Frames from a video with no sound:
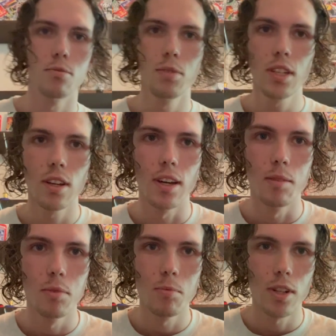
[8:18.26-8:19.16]
me
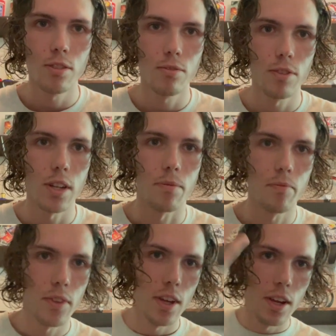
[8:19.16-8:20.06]
and be my little friend.
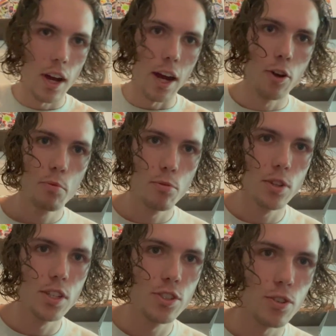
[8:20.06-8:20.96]
I hope you
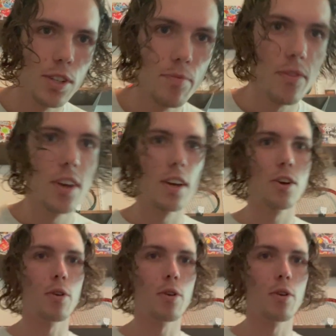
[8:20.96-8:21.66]
really enjoyed. Go